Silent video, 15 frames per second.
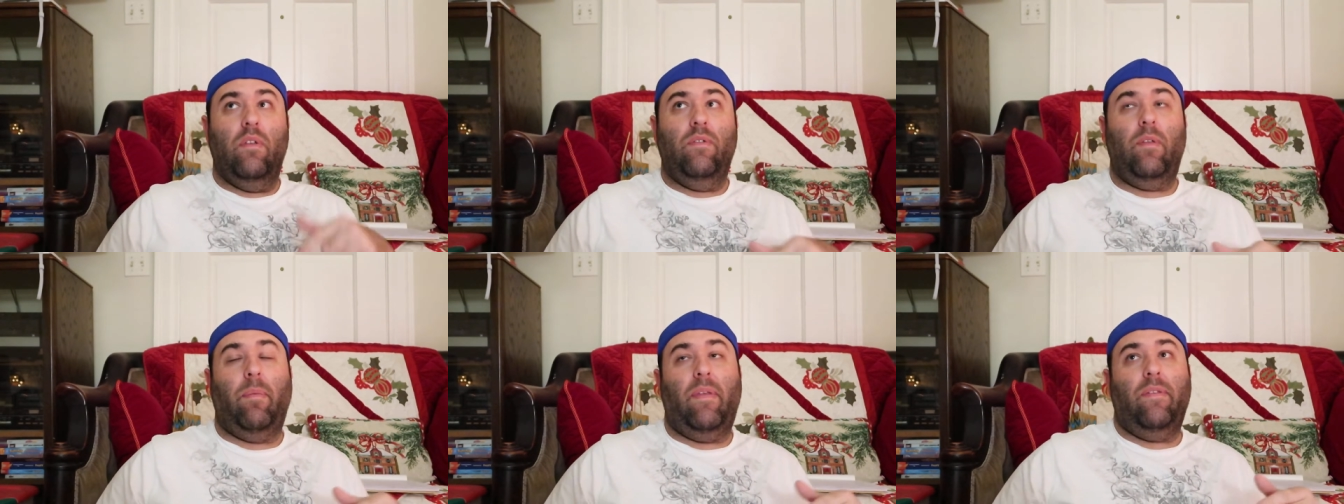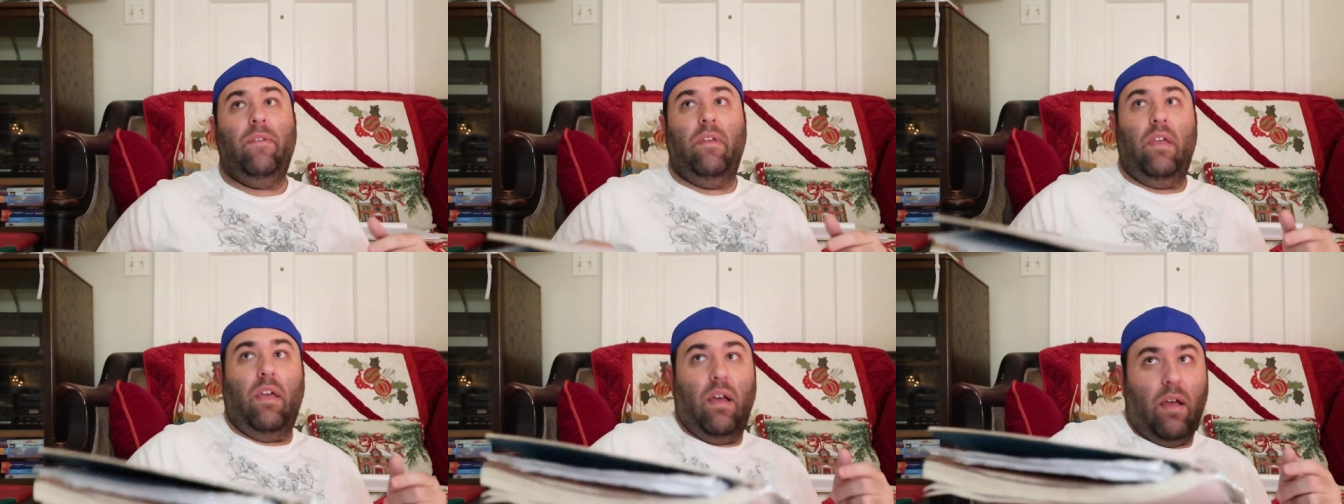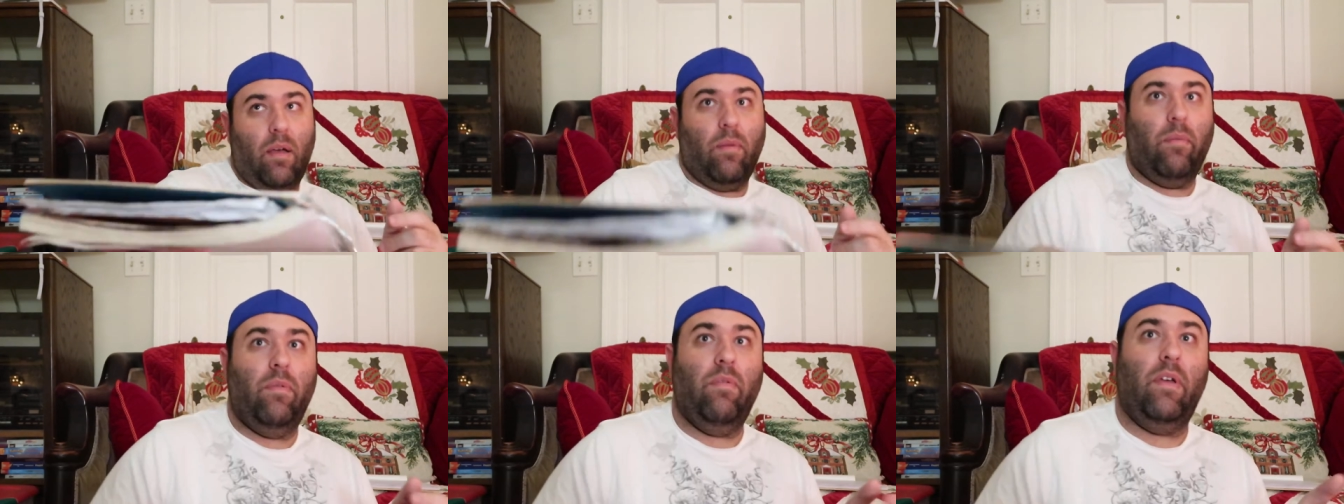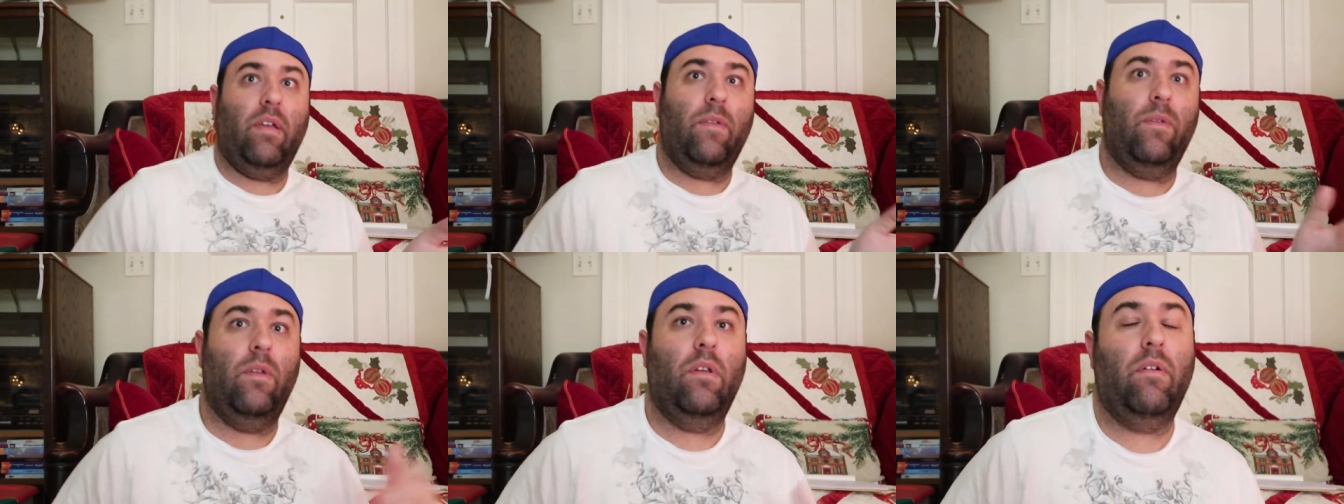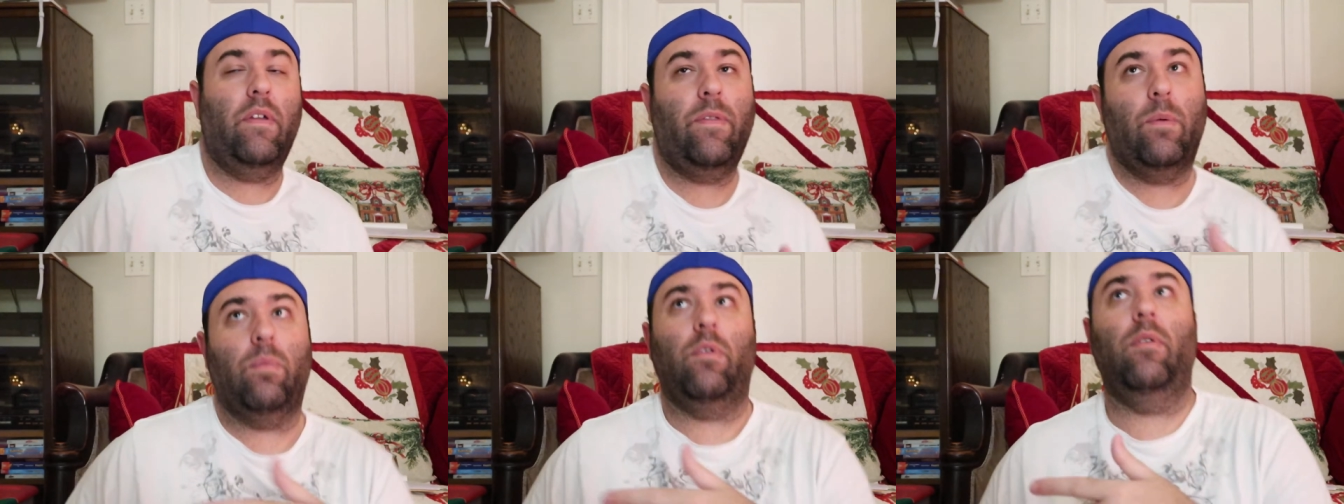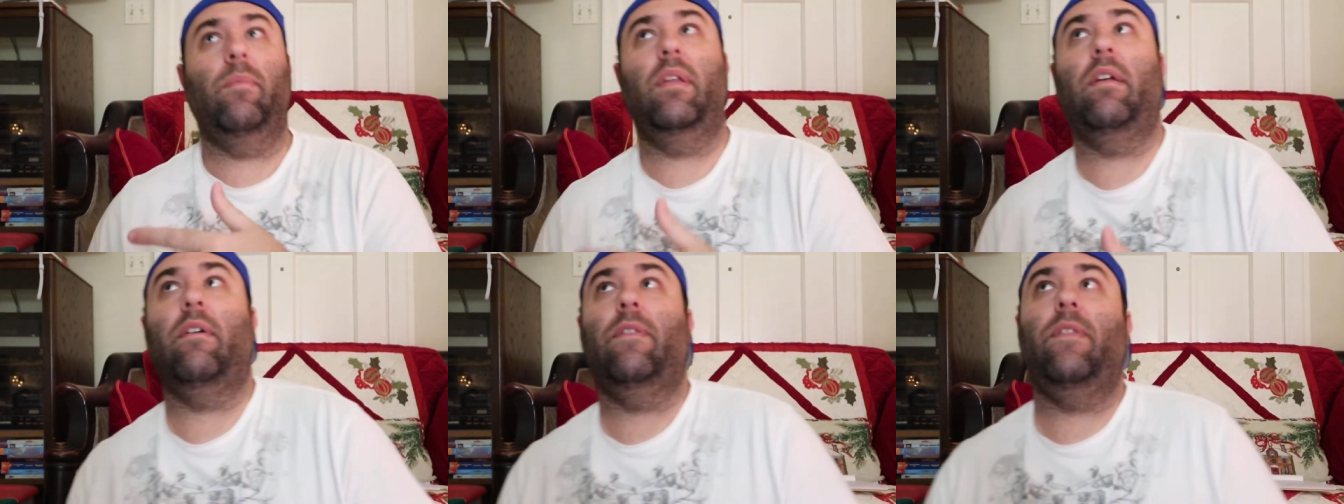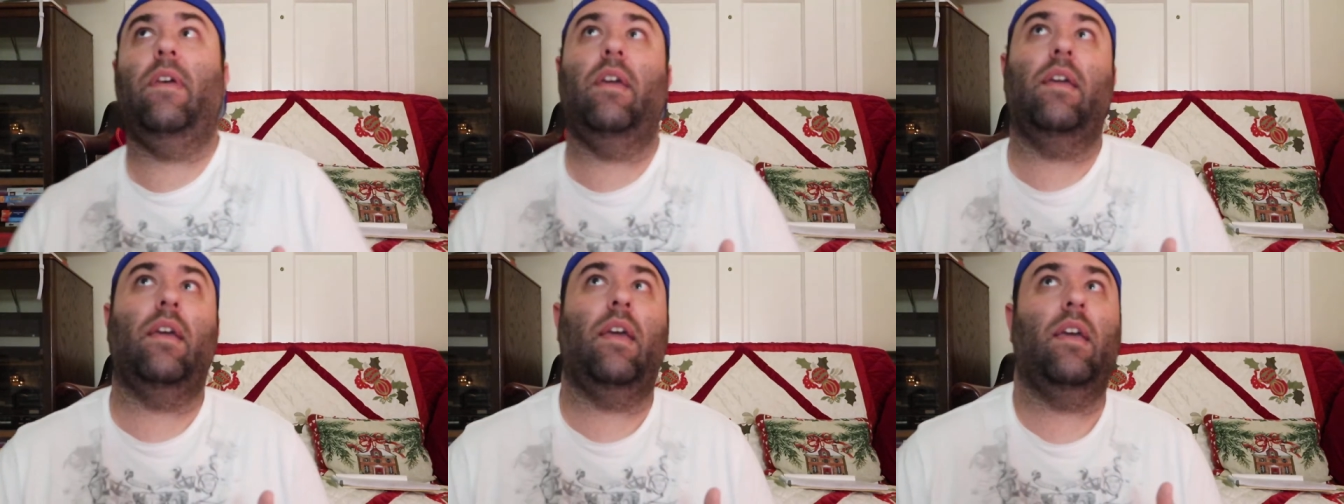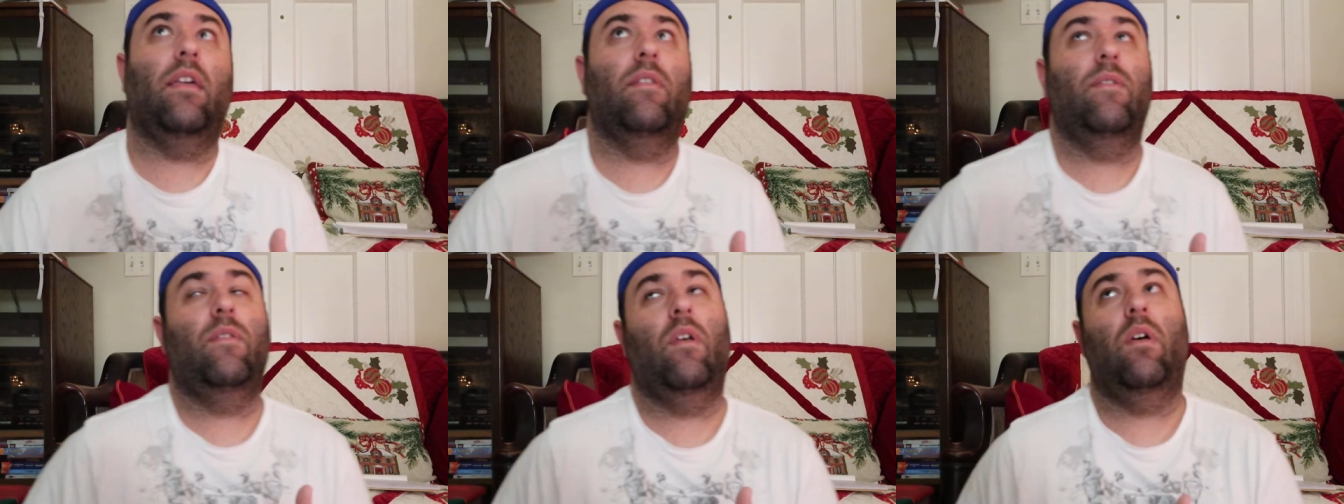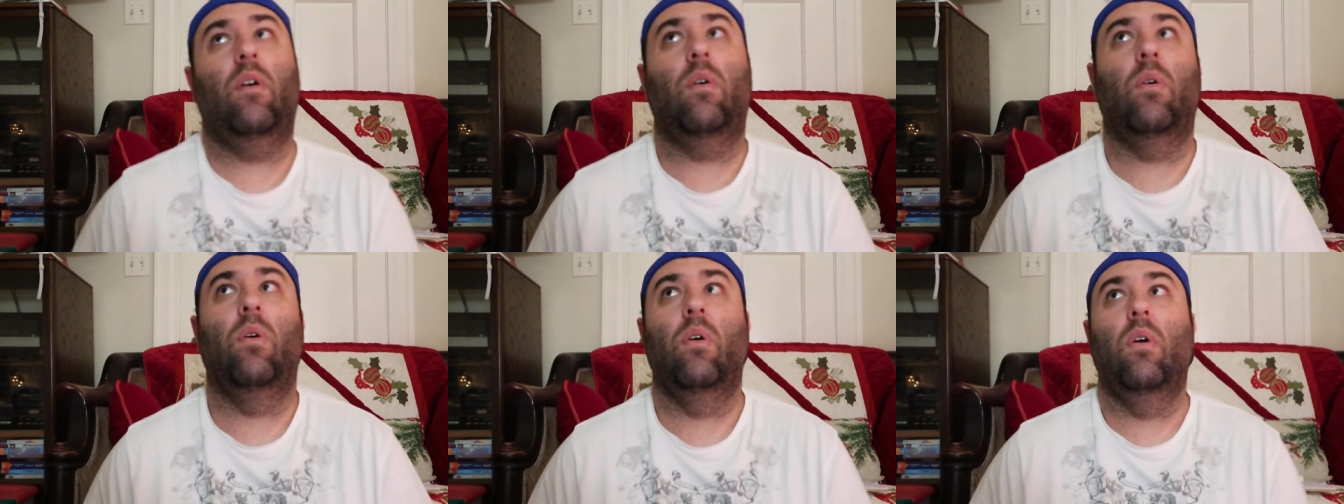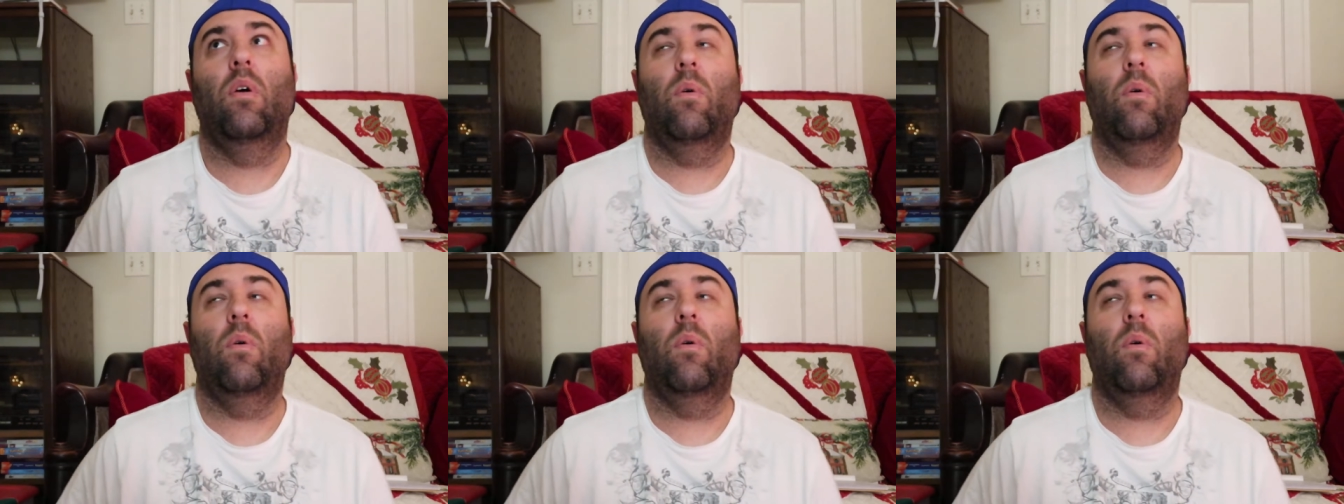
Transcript: So basically, um, like Asuna left the room and everything, and so